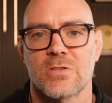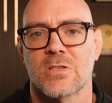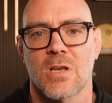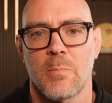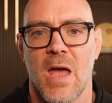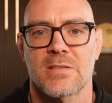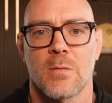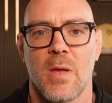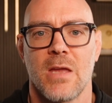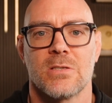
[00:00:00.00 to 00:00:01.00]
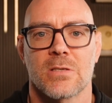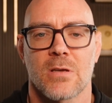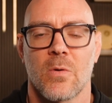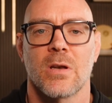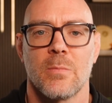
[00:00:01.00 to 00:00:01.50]
I was just going to pass the pages.
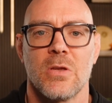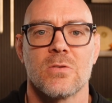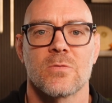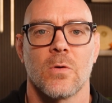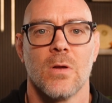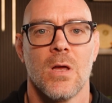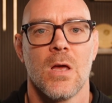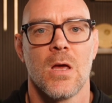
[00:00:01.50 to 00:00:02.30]
I wanted it to be useful.